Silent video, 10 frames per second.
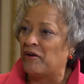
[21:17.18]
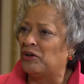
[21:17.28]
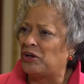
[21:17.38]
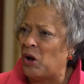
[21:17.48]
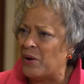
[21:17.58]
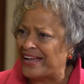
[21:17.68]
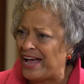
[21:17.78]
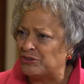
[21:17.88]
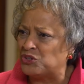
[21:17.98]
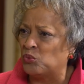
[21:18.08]
going
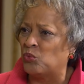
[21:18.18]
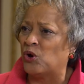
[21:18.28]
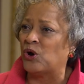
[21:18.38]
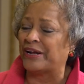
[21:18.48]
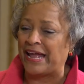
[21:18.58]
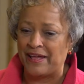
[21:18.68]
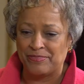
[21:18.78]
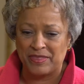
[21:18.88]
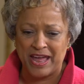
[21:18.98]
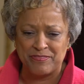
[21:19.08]
out to work
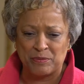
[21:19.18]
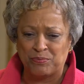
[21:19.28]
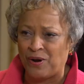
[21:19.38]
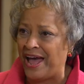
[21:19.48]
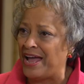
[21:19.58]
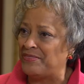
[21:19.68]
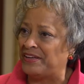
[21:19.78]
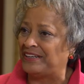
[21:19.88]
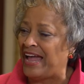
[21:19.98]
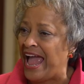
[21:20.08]
and the pride
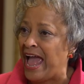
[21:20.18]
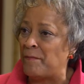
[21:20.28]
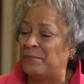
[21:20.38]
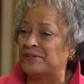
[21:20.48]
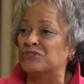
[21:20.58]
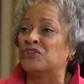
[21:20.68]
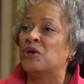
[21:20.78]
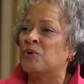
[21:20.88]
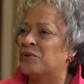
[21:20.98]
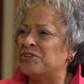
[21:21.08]
that happens
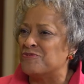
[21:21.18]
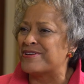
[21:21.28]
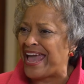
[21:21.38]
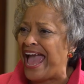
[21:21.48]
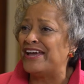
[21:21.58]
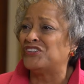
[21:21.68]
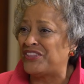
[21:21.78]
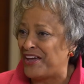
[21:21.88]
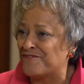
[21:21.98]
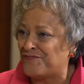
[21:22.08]
when you cash
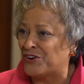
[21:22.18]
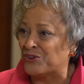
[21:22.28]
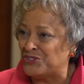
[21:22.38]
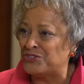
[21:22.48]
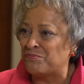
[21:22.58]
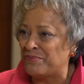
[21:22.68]
that first